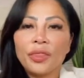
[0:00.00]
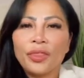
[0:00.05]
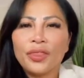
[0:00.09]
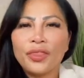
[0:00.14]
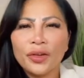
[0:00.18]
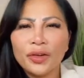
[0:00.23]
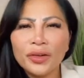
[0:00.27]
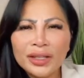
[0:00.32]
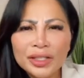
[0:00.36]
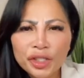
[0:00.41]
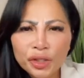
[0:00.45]

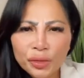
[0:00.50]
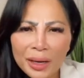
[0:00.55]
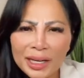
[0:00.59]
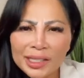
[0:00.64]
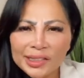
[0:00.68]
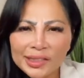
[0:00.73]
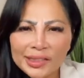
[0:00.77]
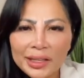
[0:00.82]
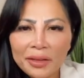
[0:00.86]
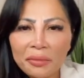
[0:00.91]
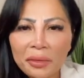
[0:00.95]
they're
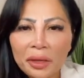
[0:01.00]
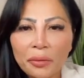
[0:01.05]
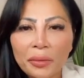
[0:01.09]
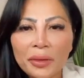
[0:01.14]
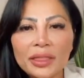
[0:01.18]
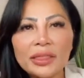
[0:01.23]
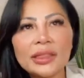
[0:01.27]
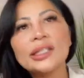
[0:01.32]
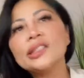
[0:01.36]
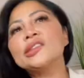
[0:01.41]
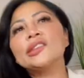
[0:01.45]
entrusting me
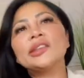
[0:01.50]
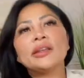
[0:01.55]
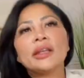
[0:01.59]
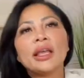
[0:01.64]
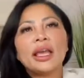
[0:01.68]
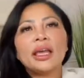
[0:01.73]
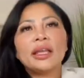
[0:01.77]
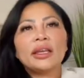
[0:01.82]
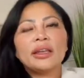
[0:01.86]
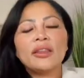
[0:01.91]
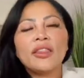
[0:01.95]
with this and,
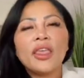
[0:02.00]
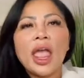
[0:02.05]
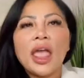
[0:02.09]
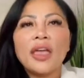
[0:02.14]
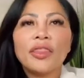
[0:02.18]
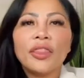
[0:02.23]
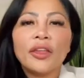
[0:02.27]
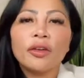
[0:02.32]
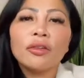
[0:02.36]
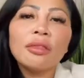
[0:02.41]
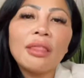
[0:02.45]
and,
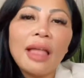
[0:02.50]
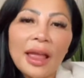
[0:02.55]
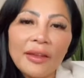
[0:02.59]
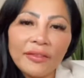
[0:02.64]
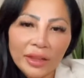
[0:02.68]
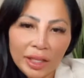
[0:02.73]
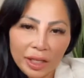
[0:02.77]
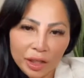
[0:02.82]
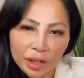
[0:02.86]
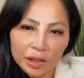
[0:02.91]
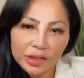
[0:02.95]
and their
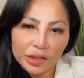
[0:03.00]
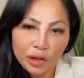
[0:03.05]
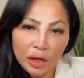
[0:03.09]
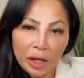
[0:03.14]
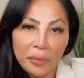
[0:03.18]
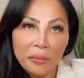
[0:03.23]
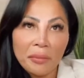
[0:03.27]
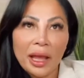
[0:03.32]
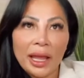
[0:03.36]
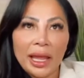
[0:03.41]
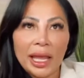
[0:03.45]
livelihoods are
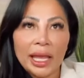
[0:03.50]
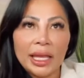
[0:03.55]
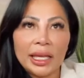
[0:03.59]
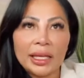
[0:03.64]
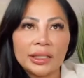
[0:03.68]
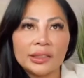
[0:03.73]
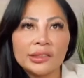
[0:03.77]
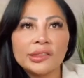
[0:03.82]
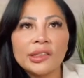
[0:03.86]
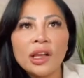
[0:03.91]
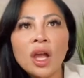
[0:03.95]
in my
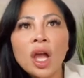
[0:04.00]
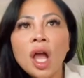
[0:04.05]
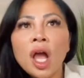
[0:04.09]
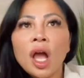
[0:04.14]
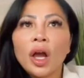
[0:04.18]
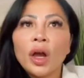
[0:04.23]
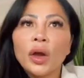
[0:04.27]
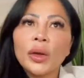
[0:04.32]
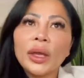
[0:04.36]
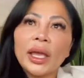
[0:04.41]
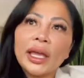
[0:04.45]
hands,
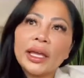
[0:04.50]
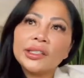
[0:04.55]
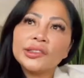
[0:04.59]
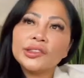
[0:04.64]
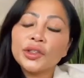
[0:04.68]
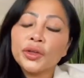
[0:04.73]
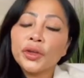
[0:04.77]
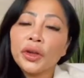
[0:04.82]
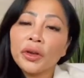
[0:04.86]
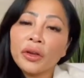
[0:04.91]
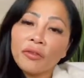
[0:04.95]
okay?
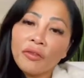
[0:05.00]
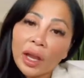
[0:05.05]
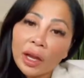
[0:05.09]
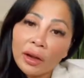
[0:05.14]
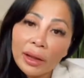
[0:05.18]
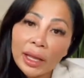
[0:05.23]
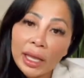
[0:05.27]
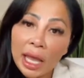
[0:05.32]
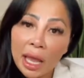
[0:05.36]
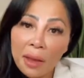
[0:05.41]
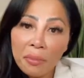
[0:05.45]
So you're
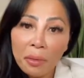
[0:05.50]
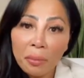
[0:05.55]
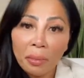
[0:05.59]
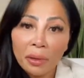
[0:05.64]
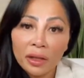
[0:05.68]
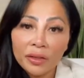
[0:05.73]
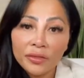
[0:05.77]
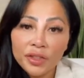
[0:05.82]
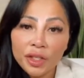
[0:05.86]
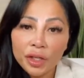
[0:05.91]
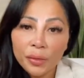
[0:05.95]
very
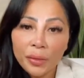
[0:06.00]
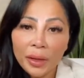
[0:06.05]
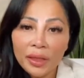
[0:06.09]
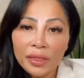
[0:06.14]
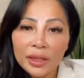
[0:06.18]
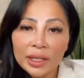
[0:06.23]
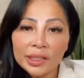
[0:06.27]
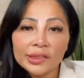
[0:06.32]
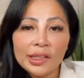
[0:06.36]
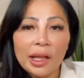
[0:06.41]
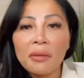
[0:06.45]
capable of doing
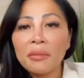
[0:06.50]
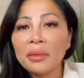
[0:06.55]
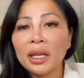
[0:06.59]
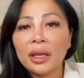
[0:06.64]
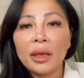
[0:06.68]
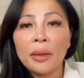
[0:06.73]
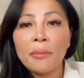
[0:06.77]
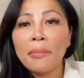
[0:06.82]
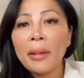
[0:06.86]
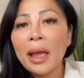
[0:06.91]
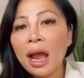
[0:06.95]
this. I'm
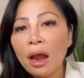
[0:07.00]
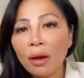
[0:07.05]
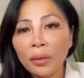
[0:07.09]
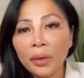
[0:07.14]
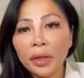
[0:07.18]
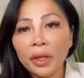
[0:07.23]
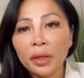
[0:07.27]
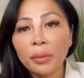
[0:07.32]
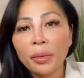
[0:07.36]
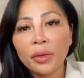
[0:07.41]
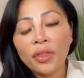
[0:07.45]
gonna empower
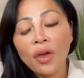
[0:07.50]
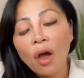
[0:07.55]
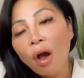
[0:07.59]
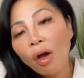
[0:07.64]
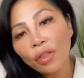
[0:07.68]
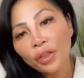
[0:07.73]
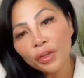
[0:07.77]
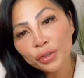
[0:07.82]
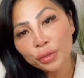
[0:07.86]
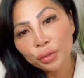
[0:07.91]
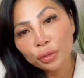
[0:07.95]
you with
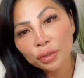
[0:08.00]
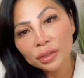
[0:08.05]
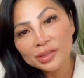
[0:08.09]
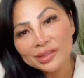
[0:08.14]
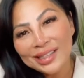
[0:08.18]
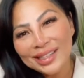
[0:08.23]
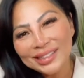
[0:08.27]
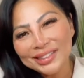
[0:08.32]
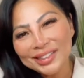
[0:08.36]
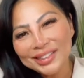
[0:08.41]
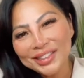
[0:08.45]
all the tools
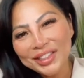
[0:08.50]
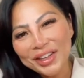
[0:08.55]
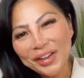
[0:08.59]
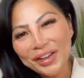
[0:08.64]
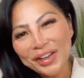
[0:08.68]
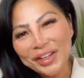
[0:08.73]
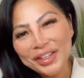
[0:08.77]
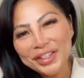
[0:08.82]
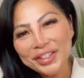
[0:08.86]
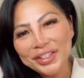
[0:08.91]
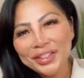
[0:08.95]

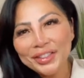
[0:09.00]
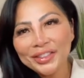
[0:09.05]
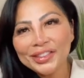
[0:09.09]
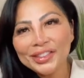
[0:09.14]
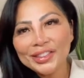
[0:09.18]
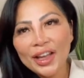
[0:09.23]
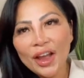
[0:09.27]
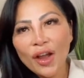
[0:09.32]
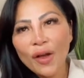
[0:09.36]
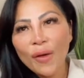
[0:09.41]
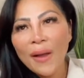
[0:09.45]
necessary to do
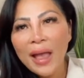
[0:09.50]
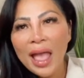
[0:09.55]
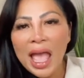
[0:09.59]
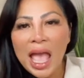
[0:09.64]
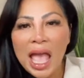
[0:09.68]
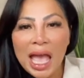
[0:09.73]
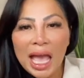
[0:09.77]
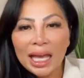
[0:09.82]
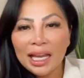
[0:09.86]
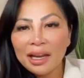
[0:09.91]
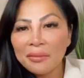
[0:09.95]
so,
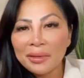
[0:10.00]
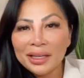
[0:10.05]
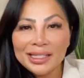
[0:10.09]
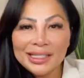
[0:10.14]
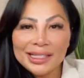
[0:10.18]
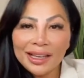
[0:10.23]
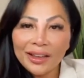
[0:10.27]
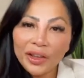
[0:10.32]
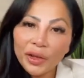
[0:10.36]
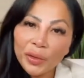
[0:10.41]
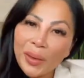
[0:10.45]
and I'm gonna
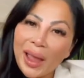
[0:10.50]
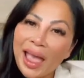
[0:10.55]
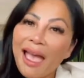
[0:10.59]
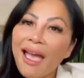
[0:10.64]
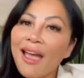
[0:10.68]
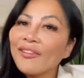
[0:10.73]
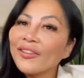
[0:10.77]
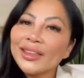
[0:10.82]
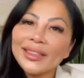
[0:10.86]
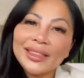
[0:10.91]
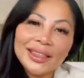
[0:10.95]
tell you
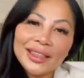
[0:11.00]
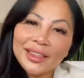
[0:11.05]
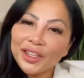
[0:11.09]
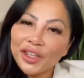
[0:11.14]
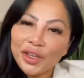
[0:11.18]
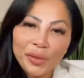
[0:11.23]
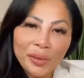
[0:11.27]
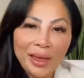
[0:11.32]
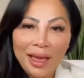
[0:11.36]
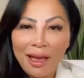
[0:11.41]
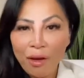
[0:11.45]
everything that
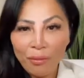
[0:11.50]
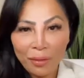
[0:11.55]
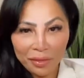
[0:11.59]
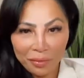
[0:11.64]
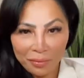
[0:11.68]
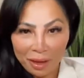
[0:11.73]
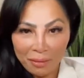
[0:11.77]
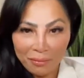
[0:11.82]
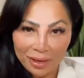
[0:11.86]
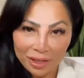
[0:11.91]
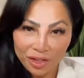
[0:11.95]
you get with
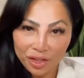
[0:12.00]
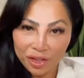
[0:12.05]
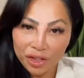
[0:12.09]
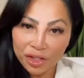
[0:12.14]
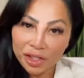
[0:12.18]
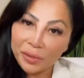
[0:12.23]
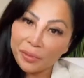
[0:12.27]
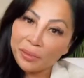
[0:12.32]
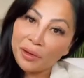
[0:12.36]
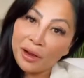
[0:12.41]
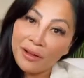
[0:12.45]
my
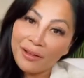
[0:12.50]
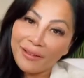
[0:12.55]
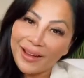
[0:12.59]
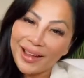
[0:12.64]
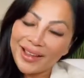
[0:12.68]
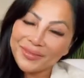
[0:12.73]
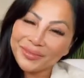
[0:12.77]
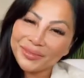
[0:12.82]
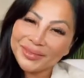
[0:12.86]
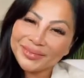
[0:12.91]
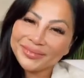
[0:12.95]
mentorship
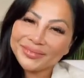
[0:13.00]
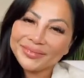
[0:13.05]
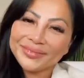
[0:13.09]
program.